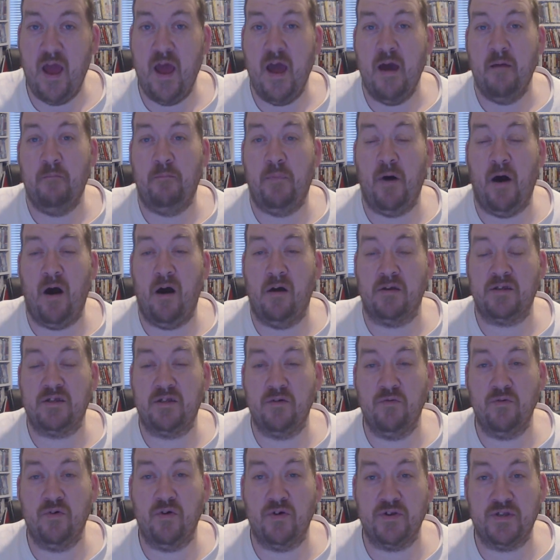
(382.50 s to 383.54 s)
but I've still
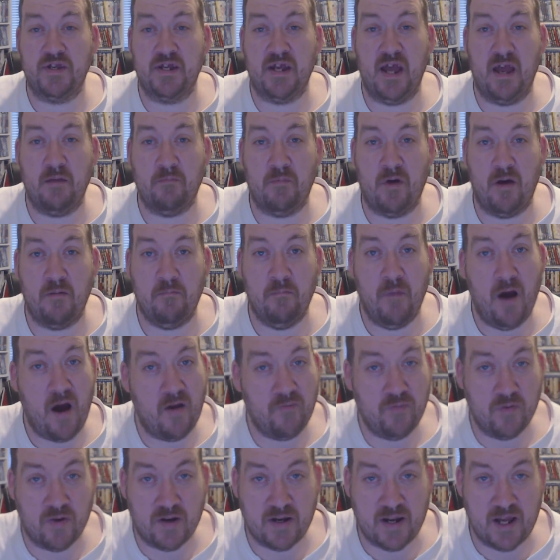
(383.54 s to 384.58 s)
got to get my Marvel
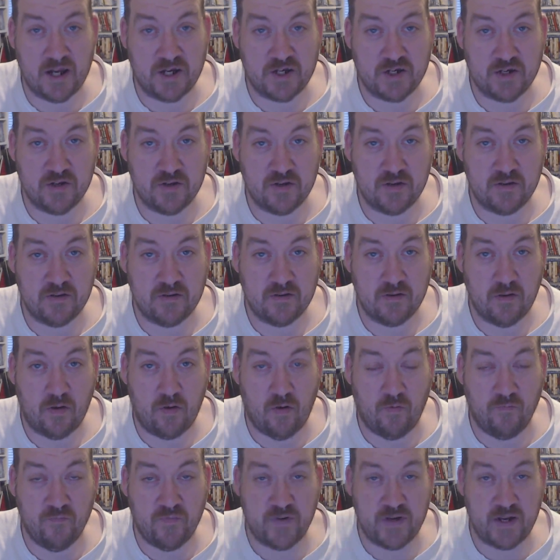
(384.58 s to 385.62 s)
collection on
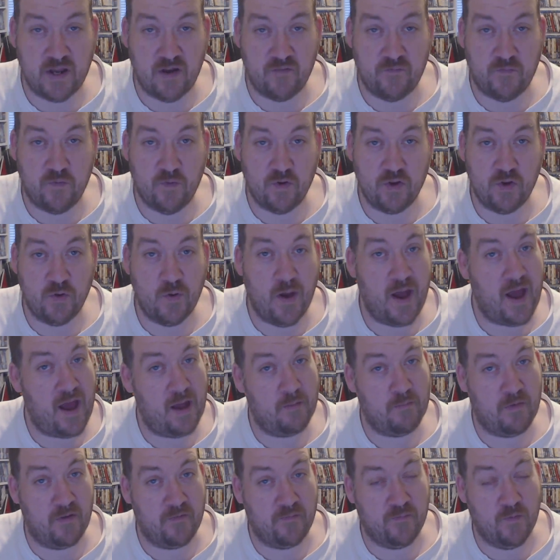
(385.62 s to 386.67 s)
video for you and my
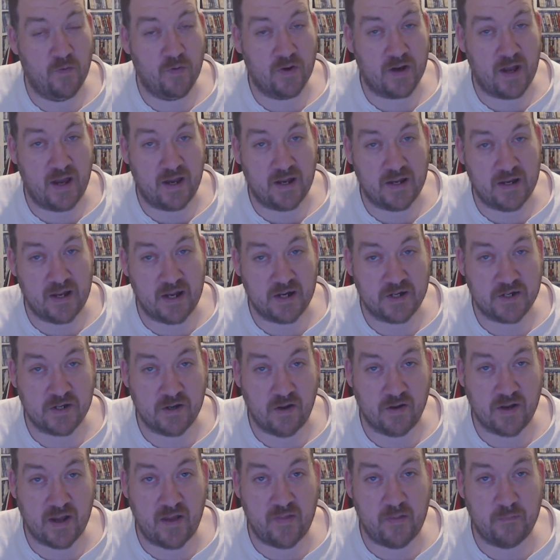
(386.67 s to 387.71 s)
4K collection. I'll
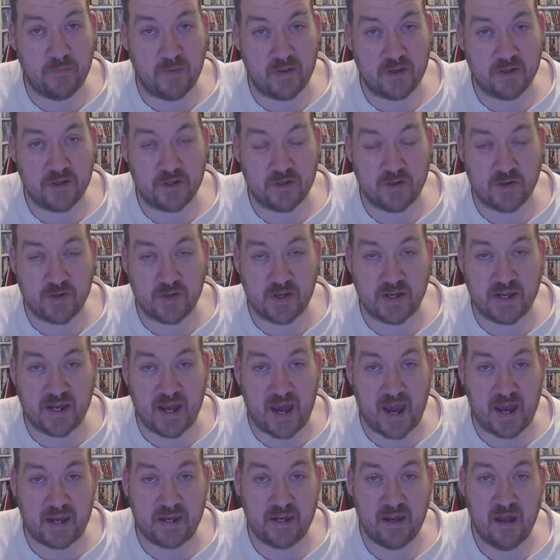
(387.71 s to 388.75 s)
get them done as soon as I
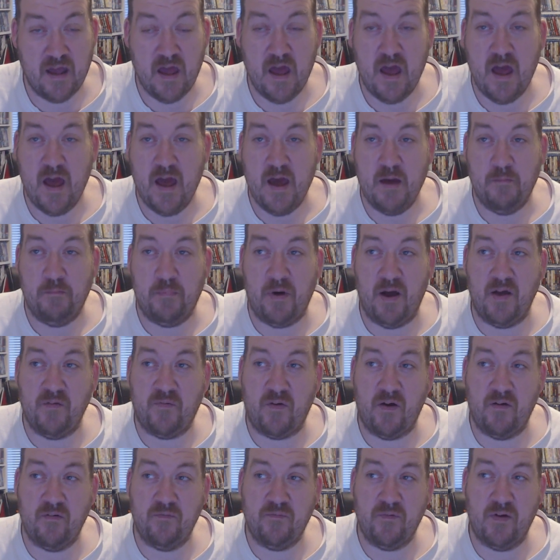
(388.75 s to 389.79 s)
can, but if,
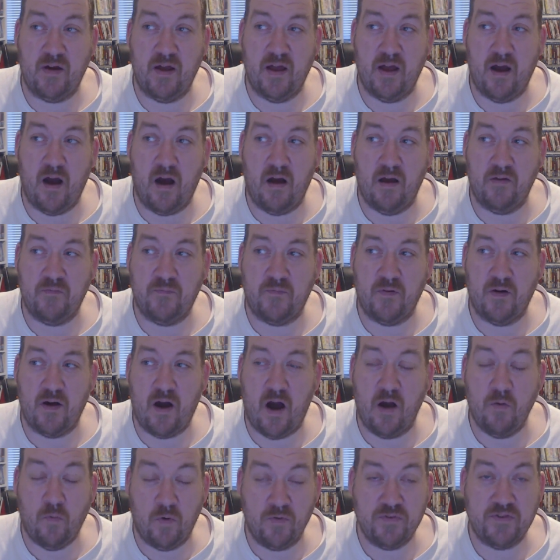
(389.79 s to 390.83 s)
I've, if I, I
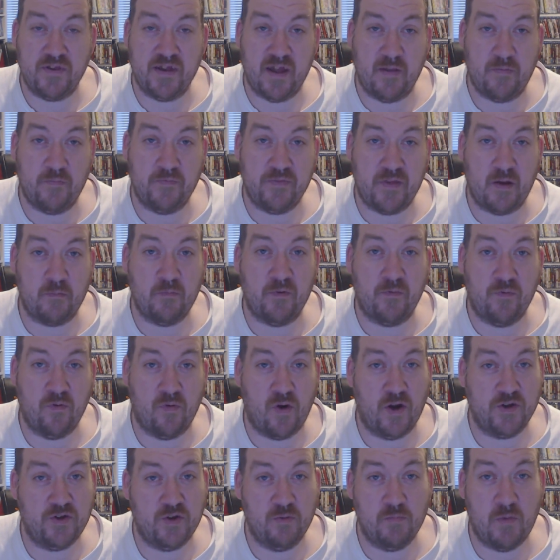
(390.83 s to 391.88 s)
want to get them done before I
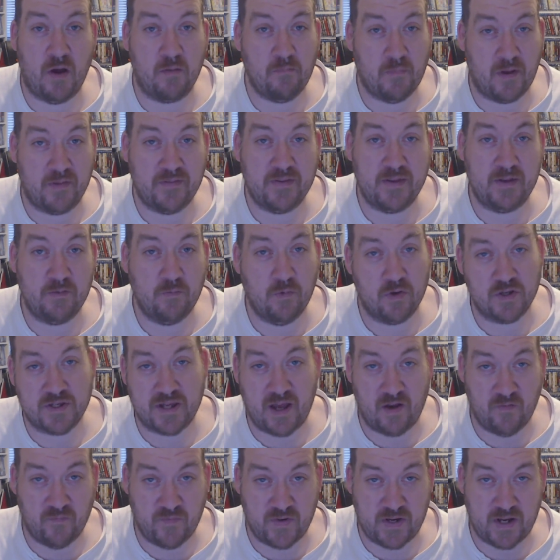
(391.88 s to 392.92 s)
do my Monday What's Out
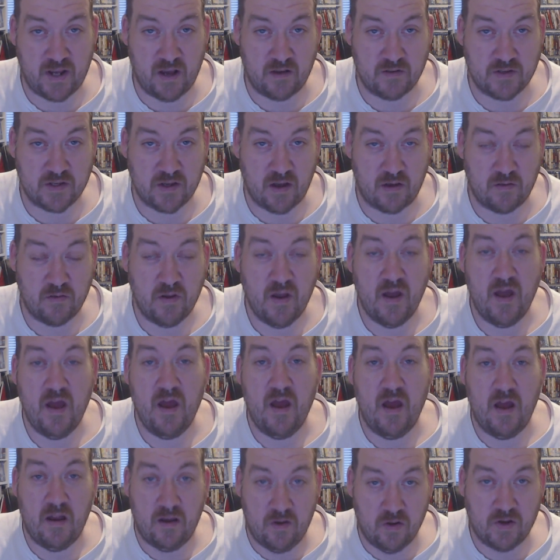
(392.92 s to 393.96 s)
video, so
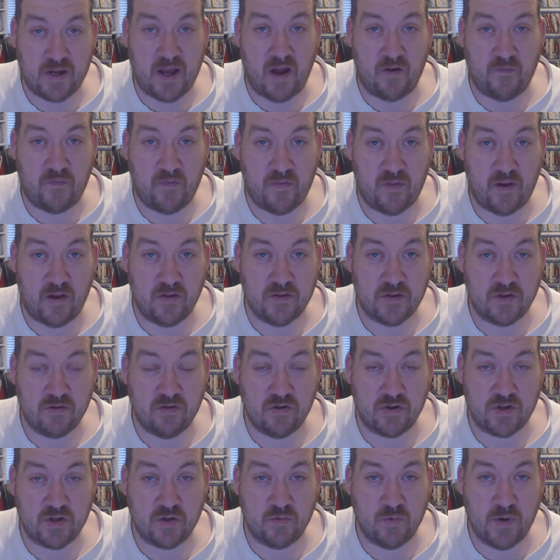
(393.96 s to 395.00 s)
look out for those across
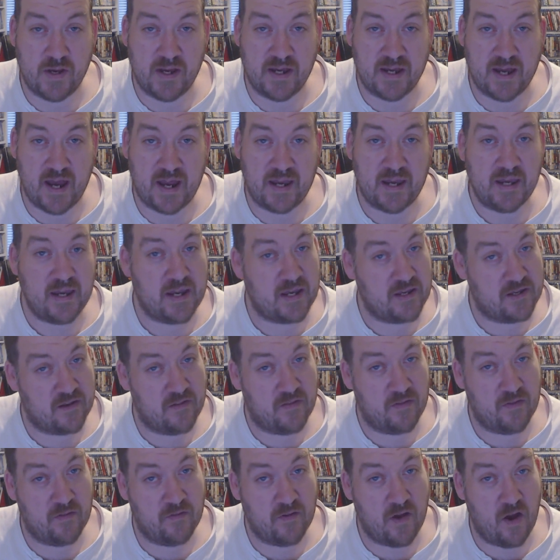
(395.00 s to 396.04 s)
the weekend and into
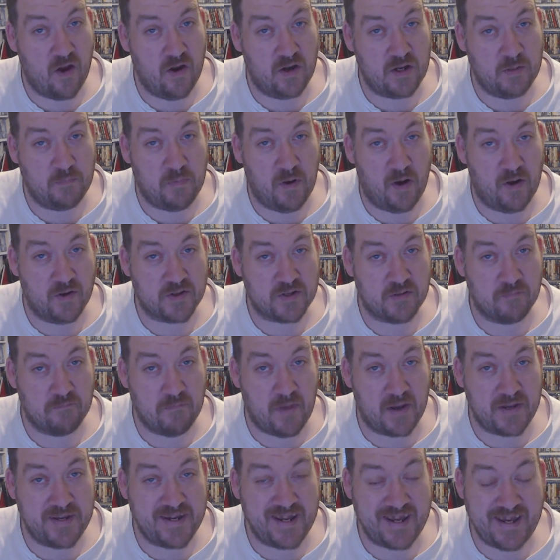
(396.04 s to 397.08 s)
the early parts of
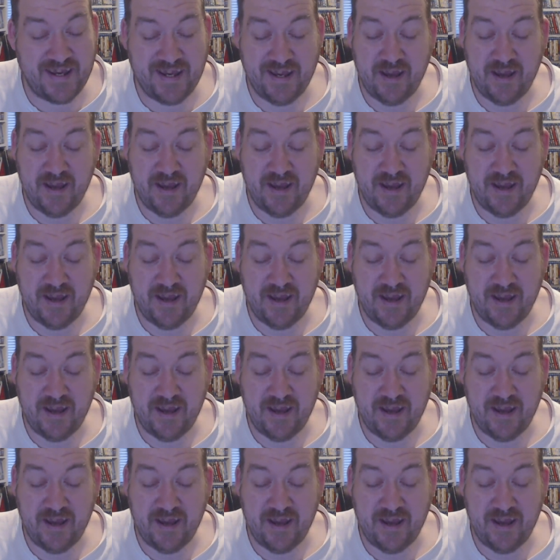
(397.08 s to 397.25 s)
Monday.